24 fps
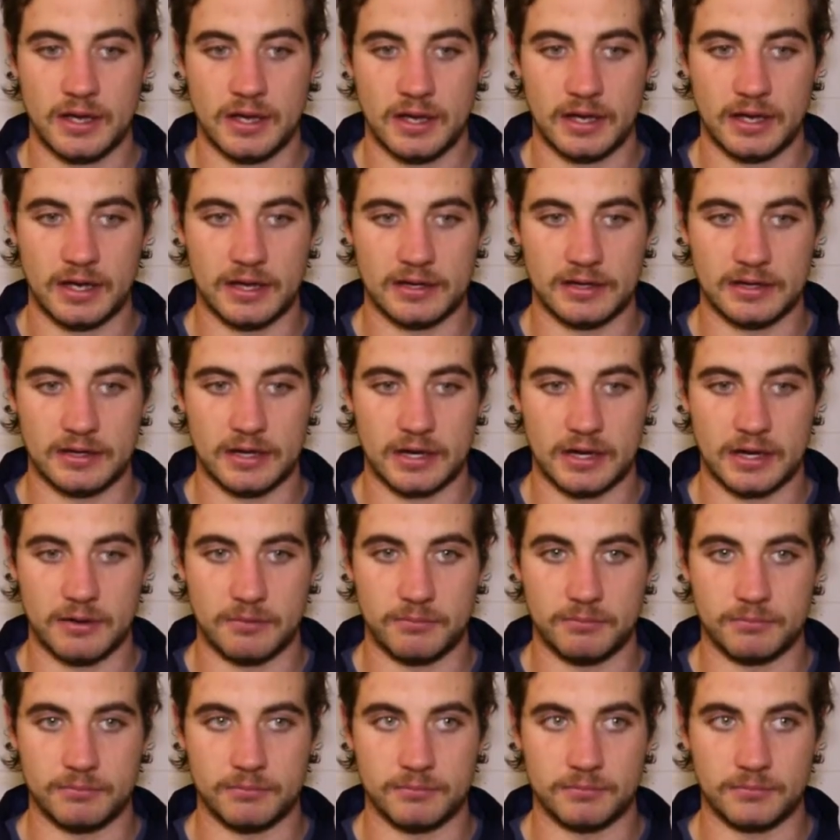And
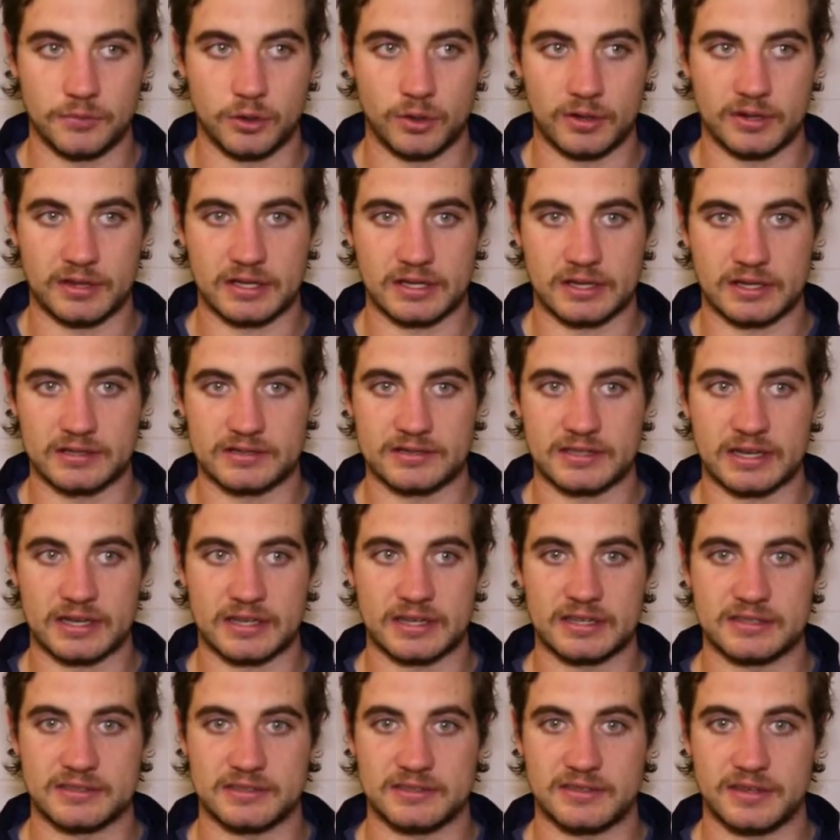you know, I think in the second
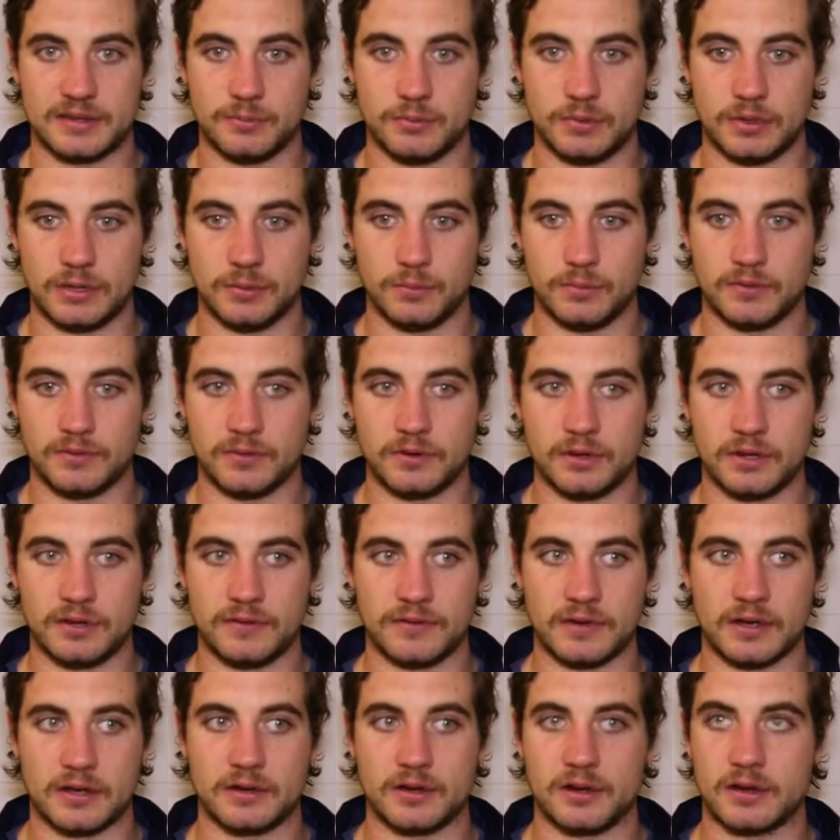as a team we really
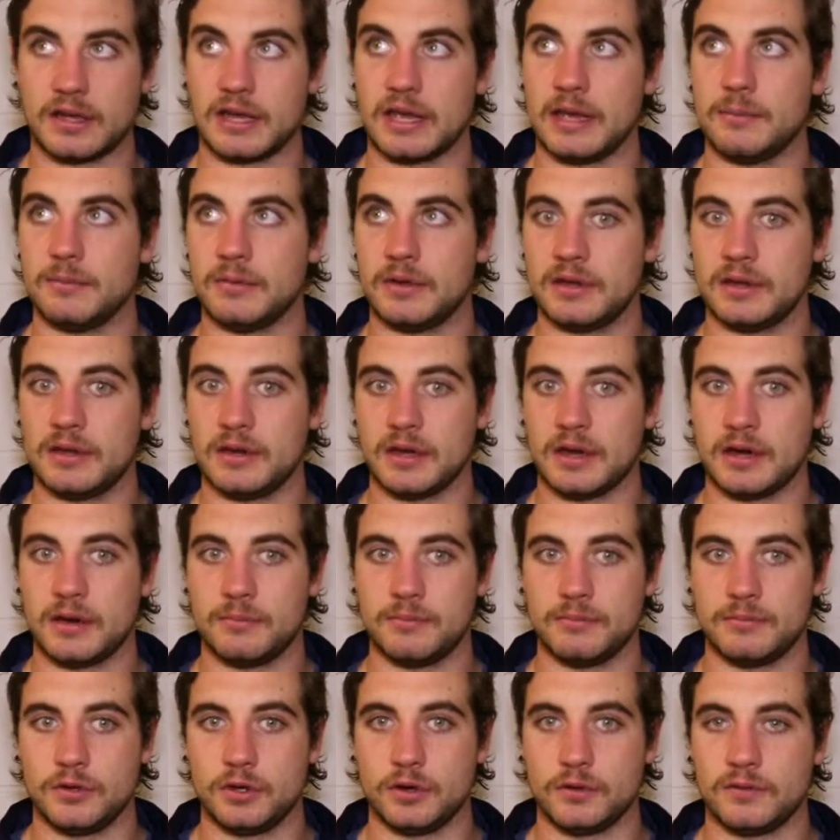found our game and
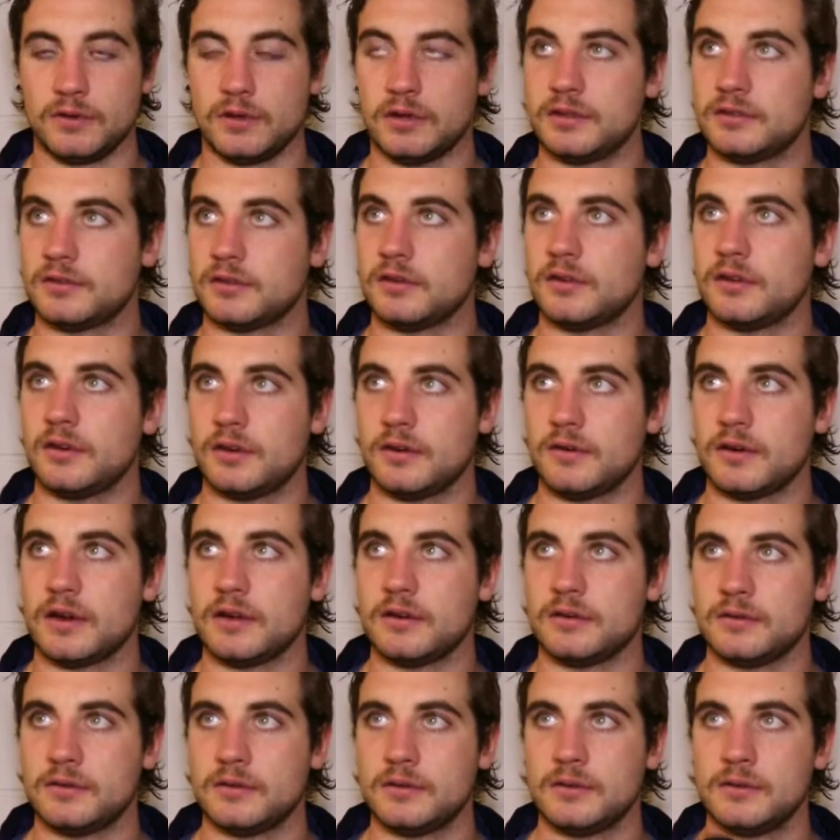you know, really turned it around.